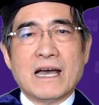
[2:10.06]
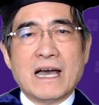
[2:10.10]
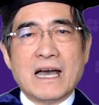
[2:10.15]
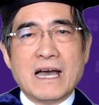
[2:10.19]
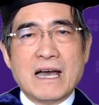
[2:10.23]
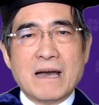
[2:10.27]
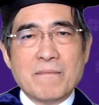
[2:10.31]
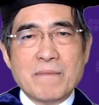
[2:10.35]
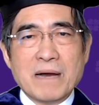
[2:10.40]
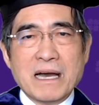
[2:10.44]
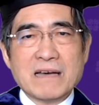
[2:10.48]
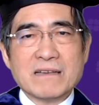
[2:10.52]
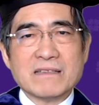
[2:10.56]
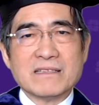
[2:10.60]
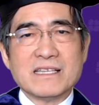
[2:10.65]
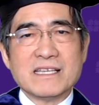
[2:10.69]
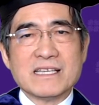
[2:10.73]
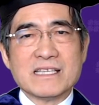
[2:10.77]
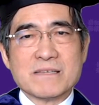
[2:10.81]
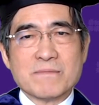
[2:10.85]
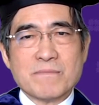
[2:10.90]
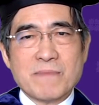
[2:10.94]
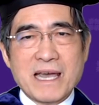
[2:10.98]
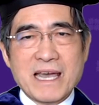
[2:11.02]
Among
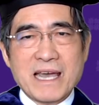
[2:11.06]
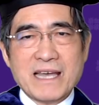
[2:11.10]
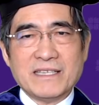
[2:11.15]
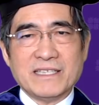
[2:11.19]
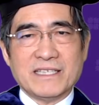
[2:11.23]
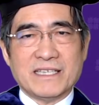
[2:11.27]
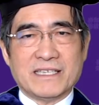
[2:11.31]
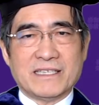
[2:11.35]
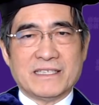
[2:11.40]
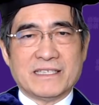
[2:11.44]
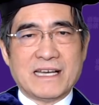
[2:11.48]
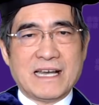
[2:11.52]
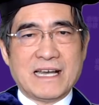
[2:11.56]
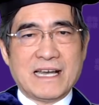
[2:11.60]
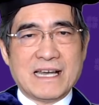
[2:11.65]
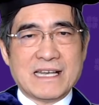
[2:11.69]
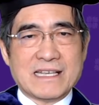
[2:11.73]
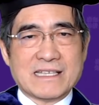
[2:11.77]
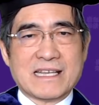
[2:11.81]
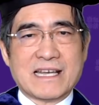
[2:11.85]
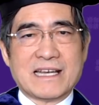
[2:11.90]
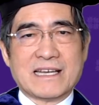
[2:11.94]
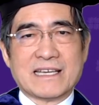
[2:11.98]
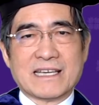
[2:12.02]
these many,
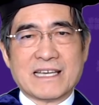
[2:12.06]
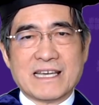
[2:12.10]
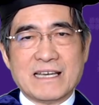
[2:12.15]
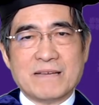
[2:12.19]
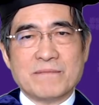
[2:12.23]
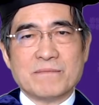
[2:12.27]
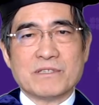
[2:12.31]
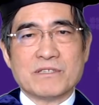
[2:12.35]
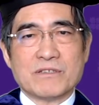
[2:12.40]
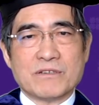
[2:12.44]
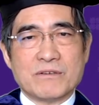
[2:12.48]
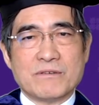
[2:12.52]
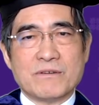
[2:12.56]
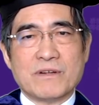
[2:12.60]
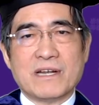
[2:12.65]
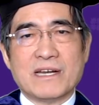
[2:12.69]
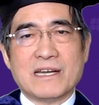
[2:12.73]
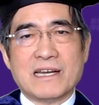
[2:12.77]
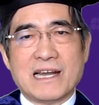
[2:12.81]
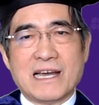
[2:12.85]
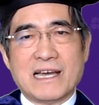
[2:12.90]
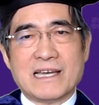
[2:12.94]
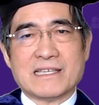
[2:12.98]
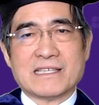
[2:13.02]
as I came to
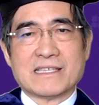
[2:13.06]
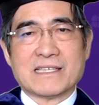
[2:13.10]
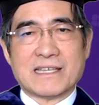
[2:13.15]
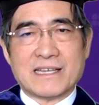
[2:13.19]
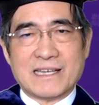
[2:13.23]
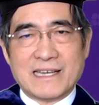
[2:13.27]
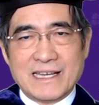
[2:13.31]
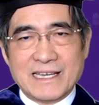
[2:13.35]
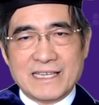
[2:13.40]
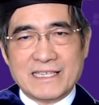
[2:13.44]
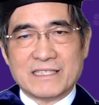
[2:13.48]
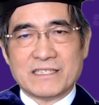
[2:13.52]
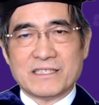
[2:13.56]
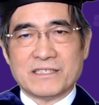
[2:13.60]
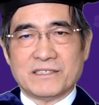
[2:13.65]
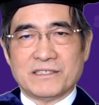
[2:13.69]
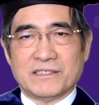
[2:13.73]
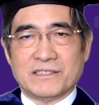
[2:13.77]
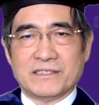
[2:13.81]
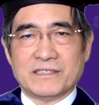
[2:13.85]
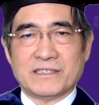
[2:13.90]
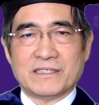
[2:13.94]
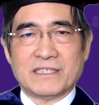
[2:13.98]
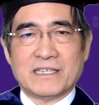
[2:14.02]
realize later,